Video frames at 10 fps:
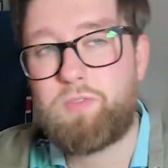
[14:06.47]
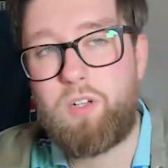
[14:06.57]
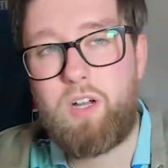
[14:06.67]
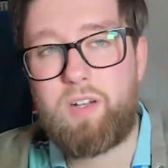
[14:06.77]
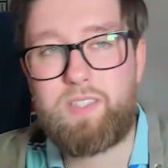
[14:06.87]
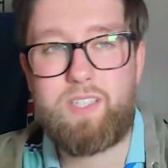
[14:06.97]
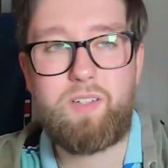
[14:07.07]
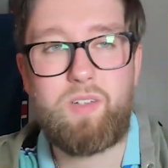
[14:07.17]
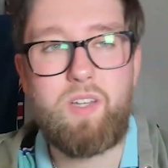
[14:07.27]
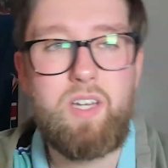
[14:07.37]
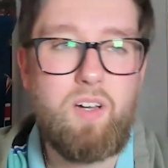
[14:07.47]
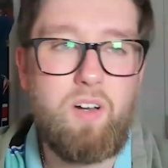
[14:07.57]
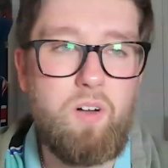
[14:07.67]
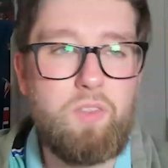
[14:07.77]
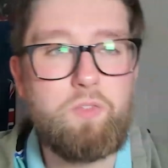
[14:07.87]
Full article
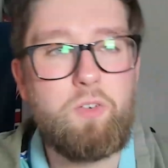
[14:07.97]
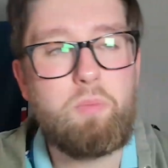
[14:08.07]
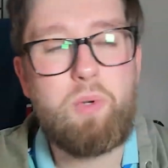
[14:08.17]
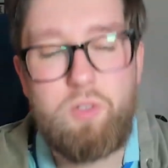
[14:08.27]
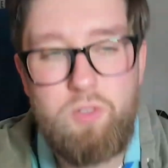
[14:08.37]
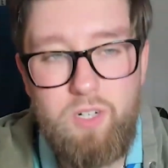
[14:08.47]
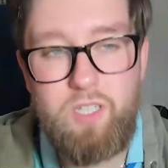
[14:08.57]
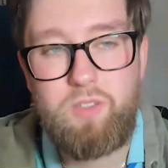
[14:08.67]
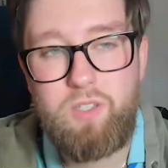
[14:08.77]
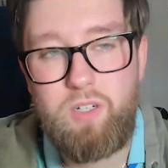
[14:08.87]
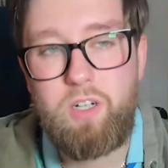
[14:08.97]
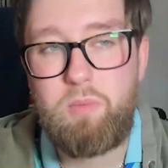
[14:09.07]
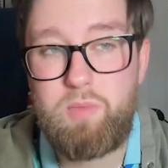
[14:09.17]
on thefootballchronicle.com as